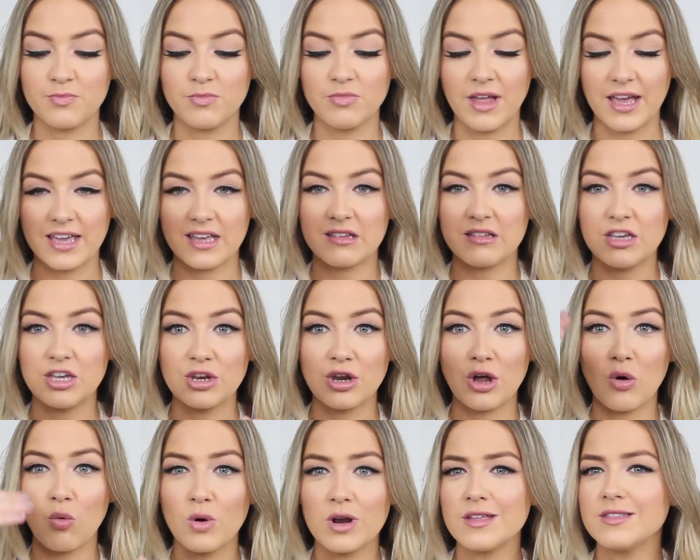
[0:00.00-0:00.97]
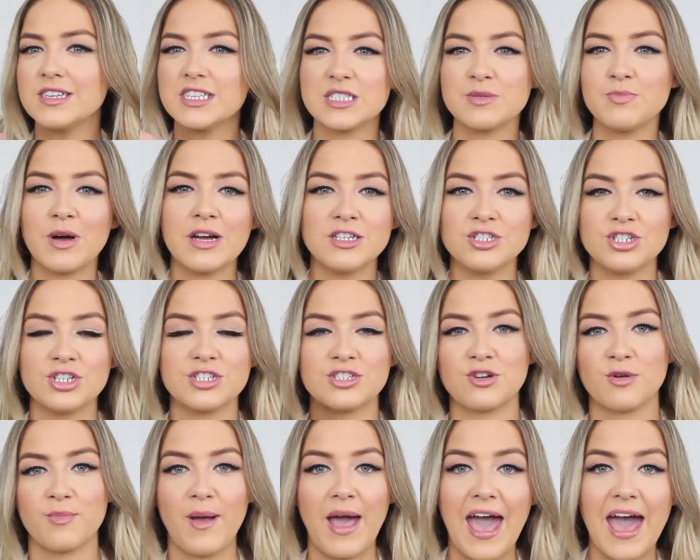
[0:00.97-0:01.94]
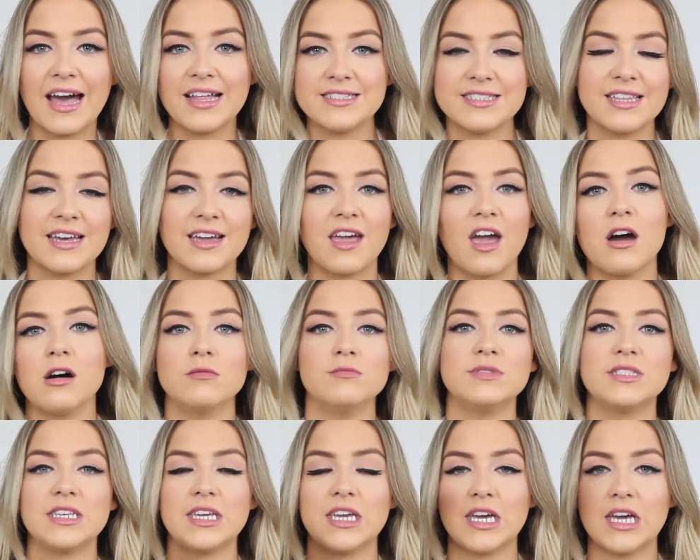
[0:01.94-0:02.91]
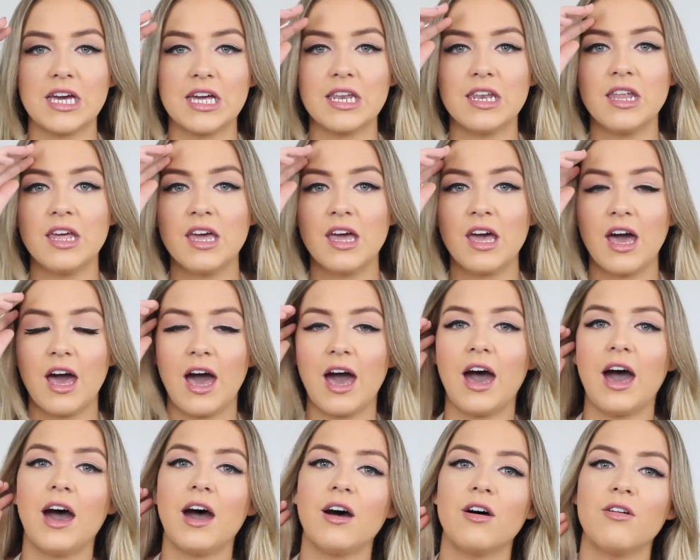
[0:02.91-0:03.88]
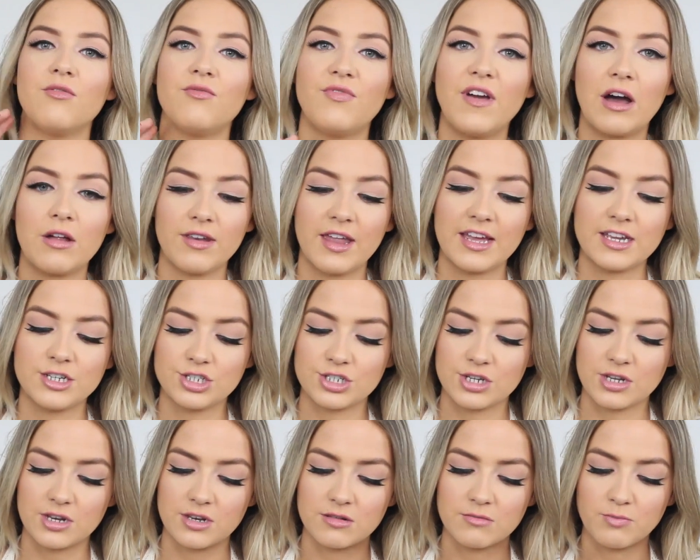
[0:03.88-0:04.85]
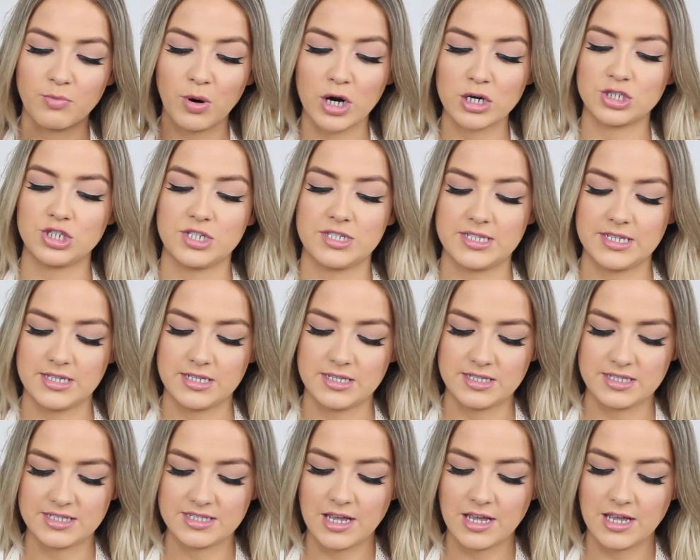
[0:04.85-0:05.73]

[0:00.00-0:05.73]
like, you know, one of the sponges or pads that comes in foundation purchases.